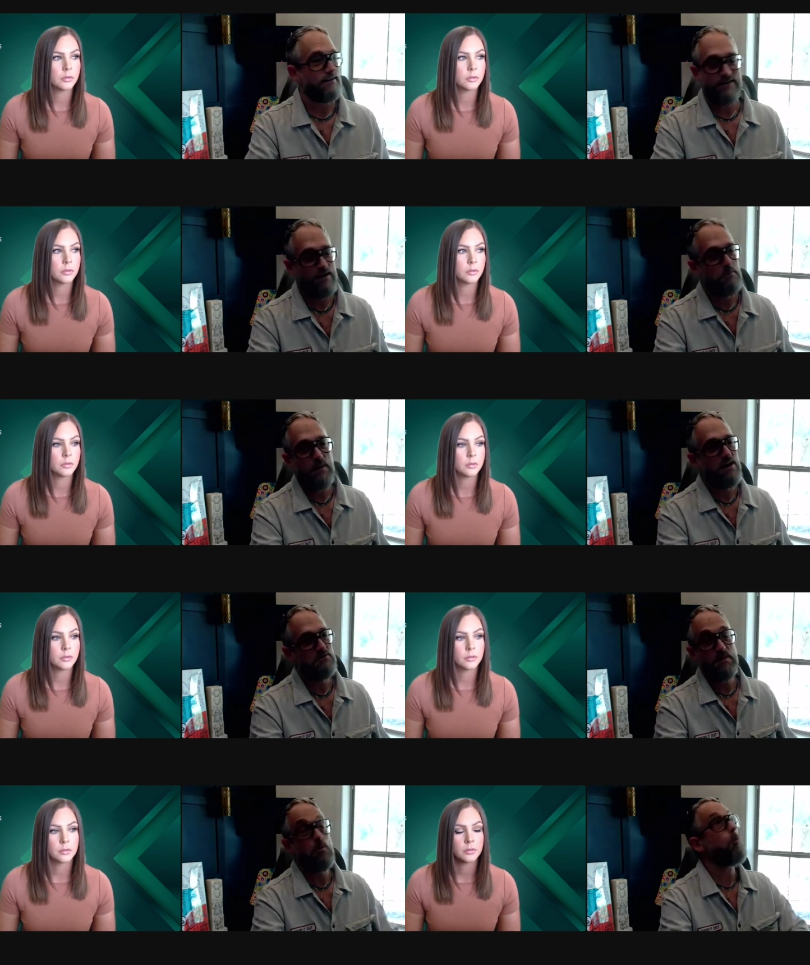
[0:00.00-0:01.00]
Speaker 1: that'll bother me
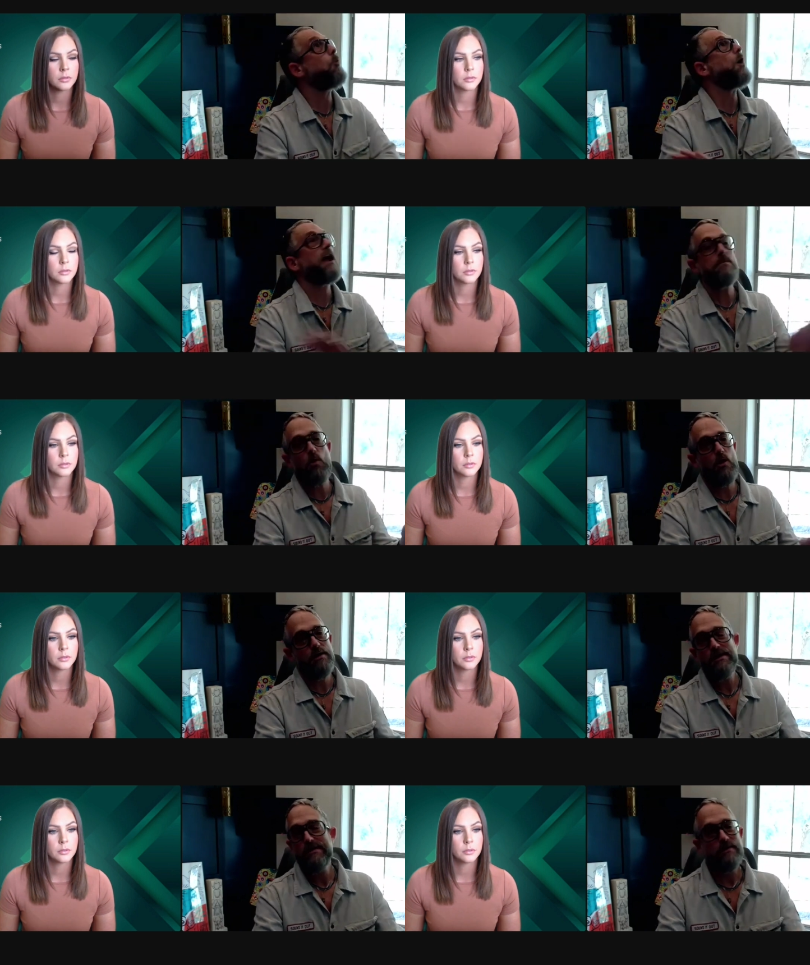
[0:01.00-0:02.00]
way more
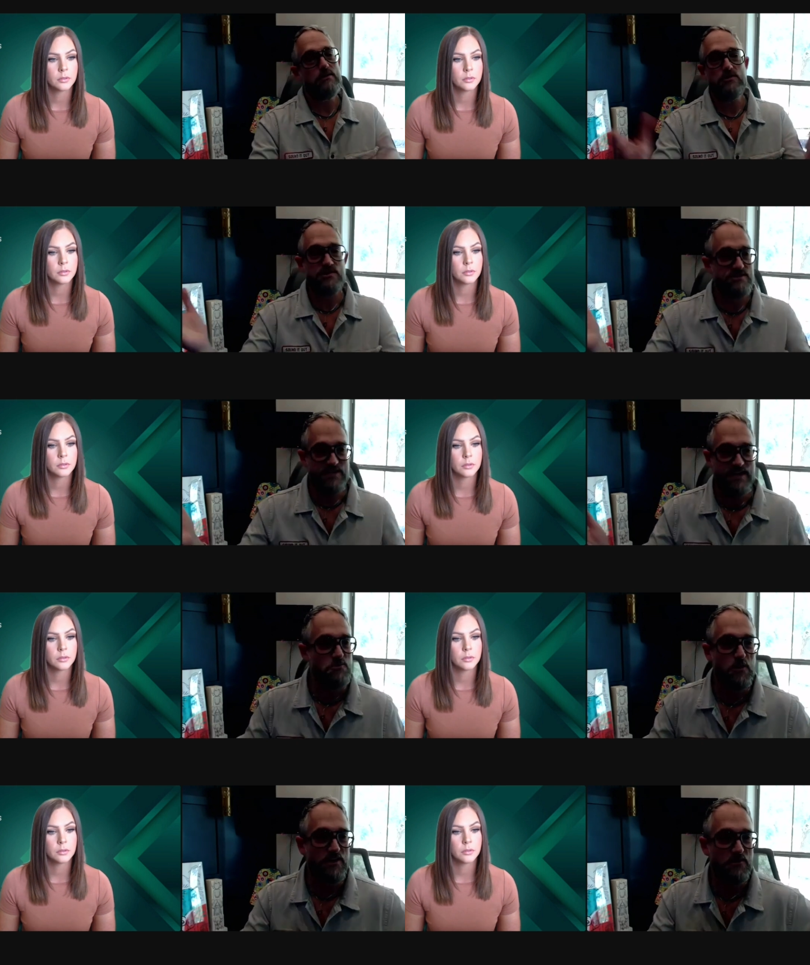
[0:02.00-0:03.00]
than losing 10, 20
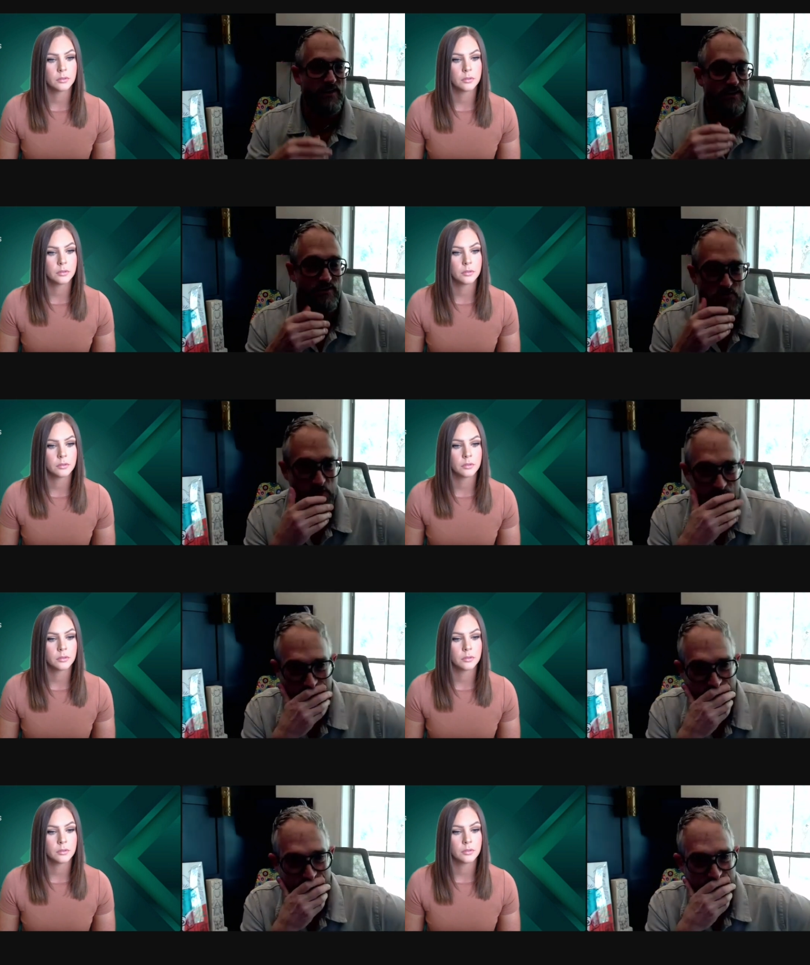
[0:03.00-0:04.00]
grand on a trip
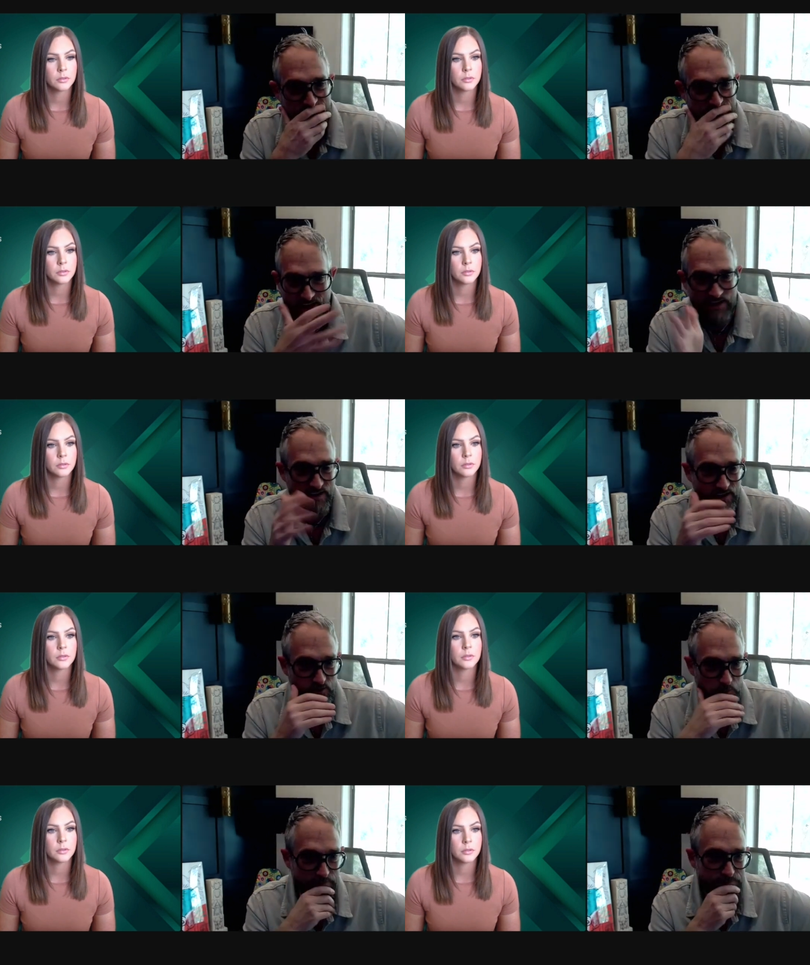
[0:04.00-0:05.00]
any day of the week.
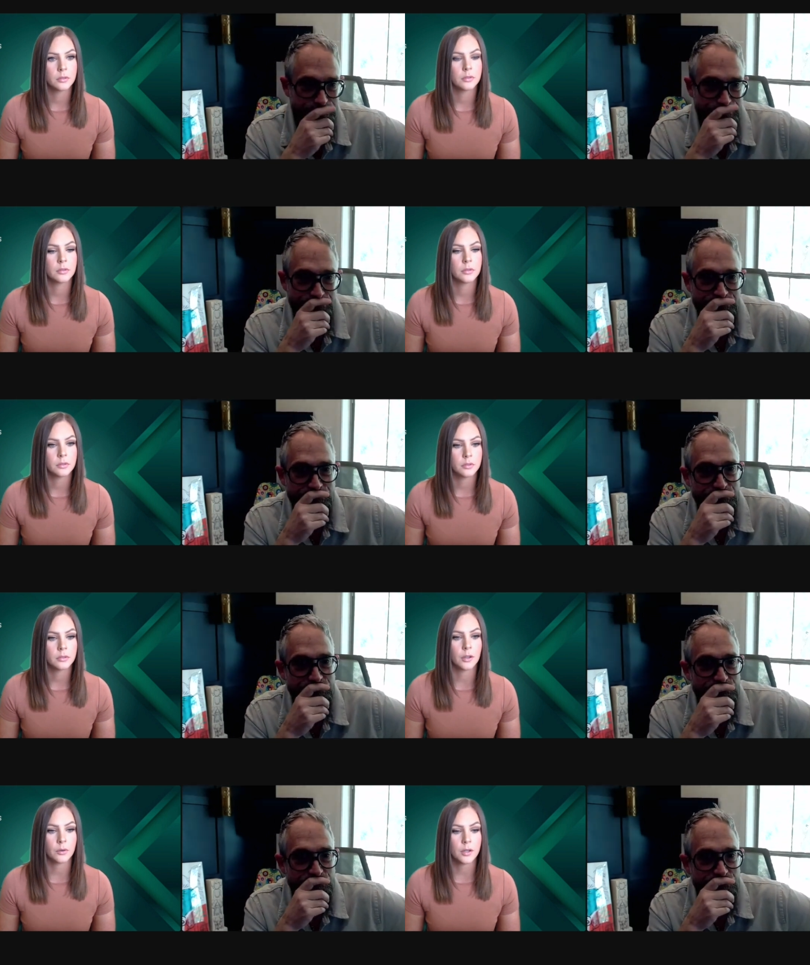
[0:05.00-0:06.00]

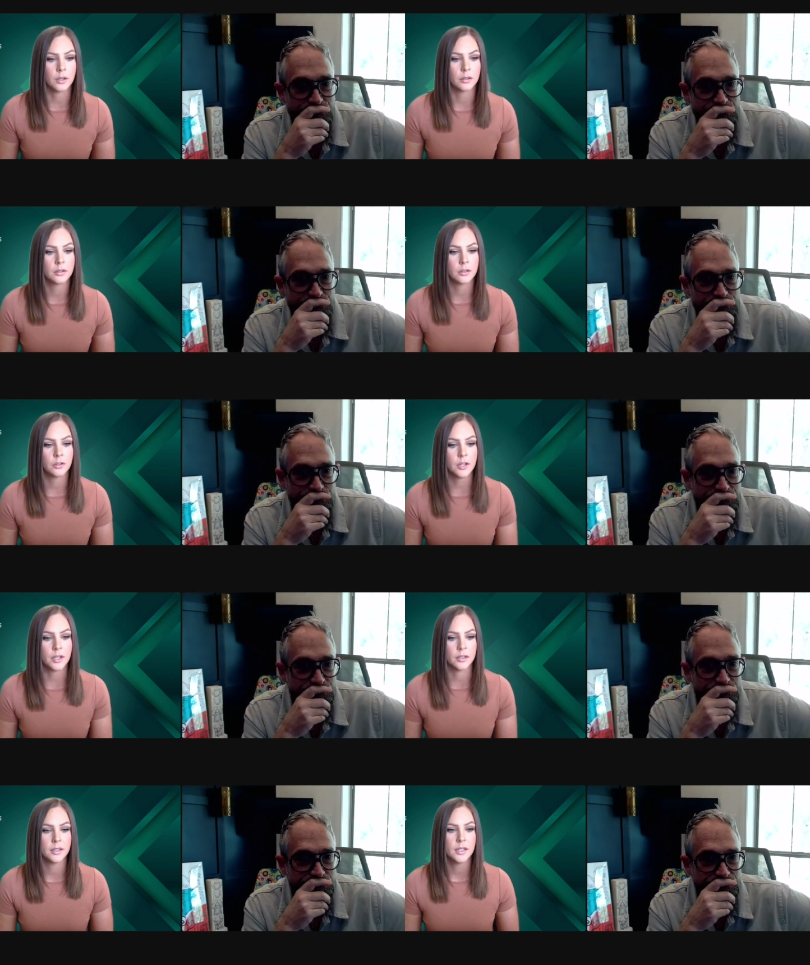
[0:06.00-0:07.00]
Speaker 2: Okay,
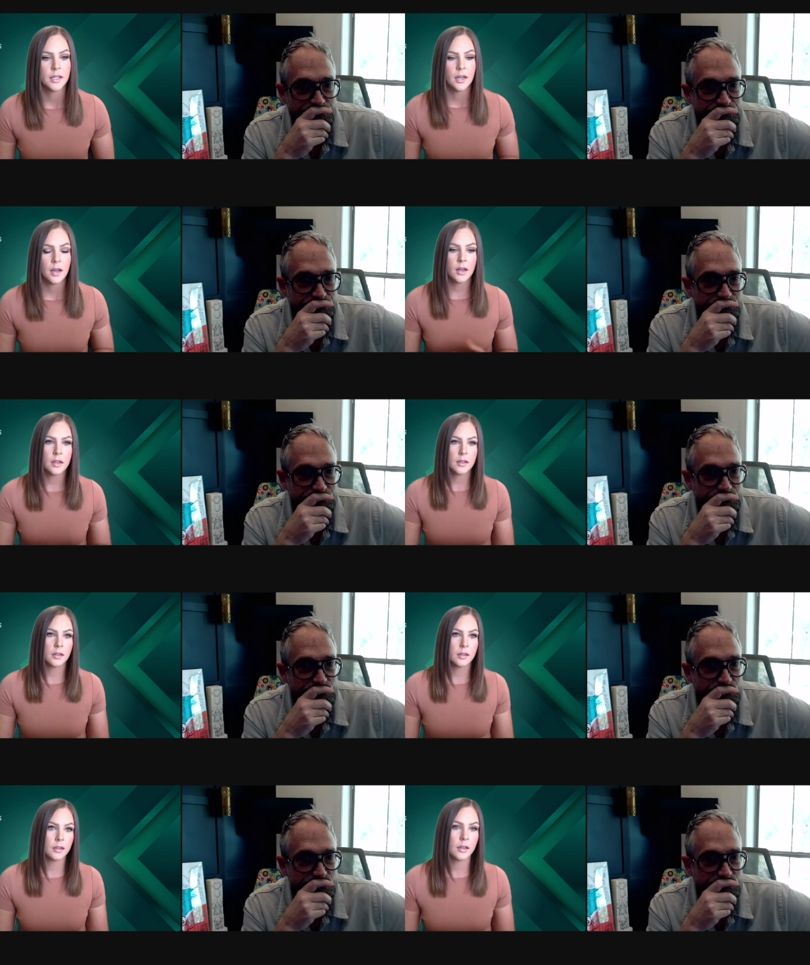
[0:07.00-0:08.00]
great. Uh,
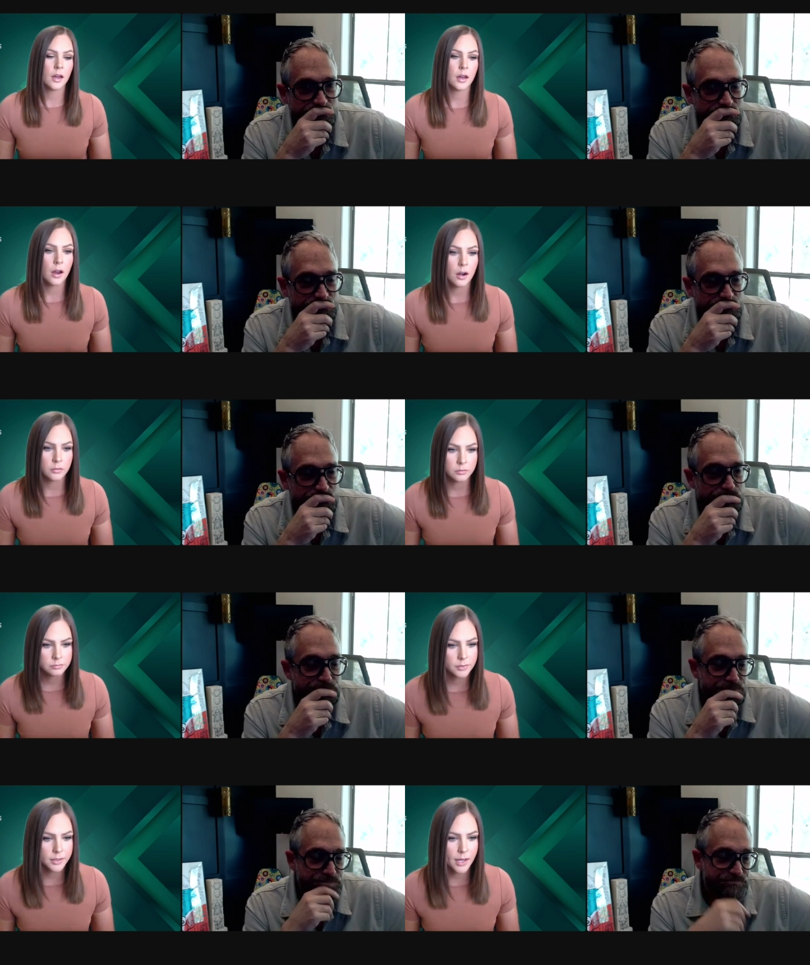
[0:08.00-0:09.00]
our,
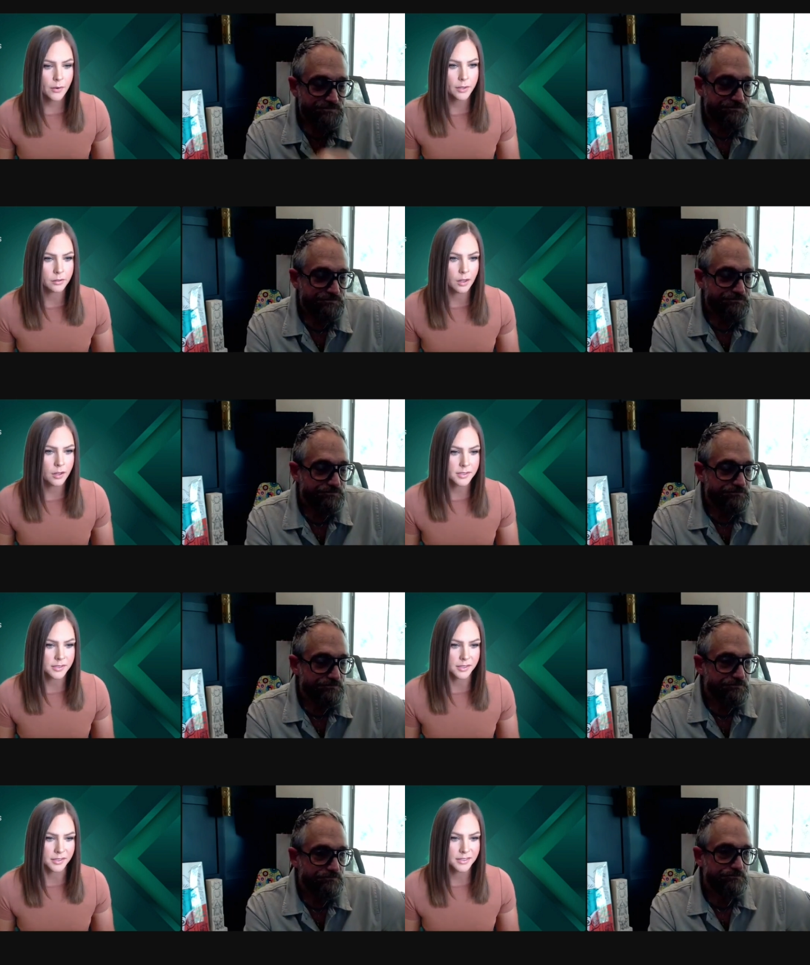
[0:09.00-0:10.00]
I know I
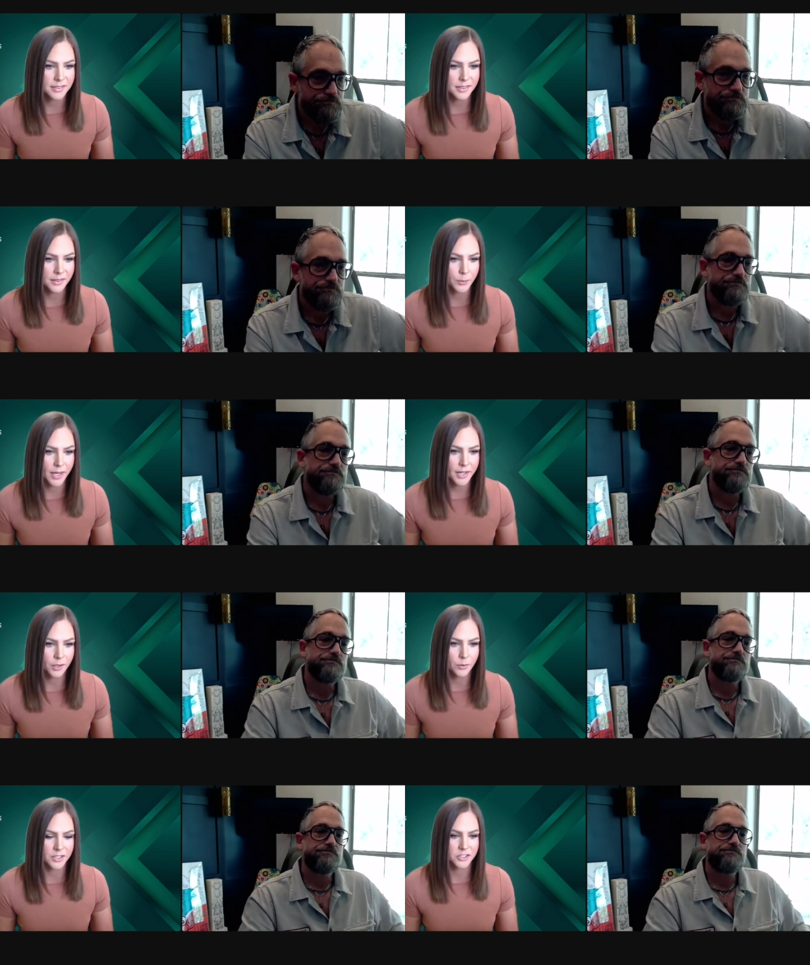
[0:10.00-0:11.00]
lost it. Uh, we had a
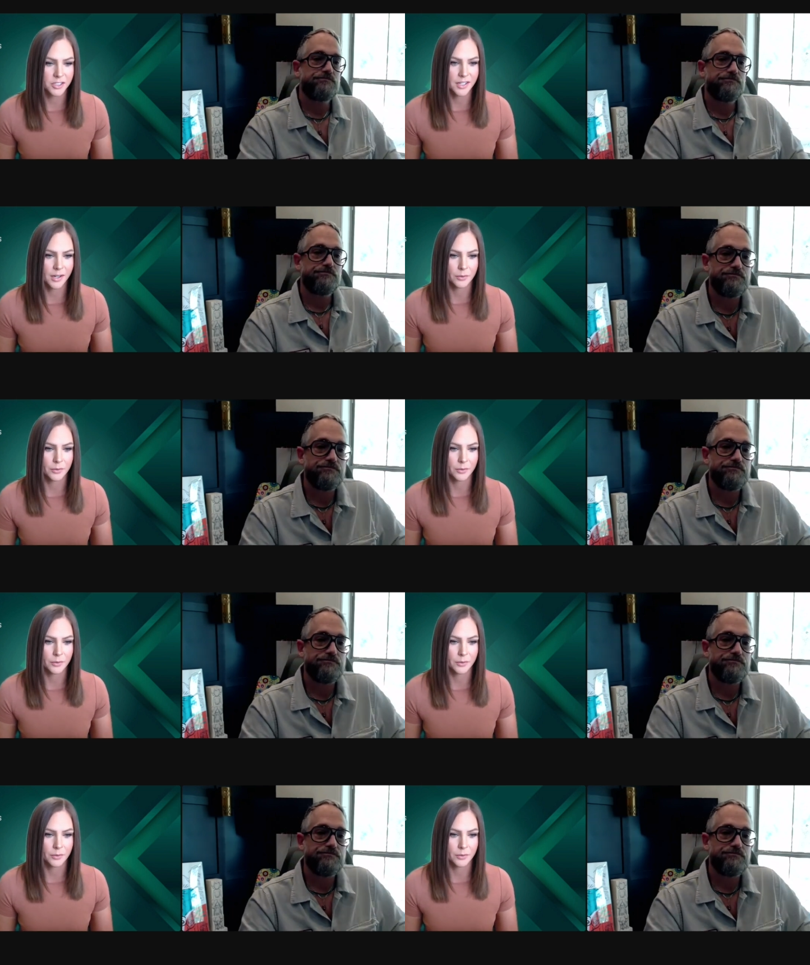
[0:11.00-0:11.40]
question and I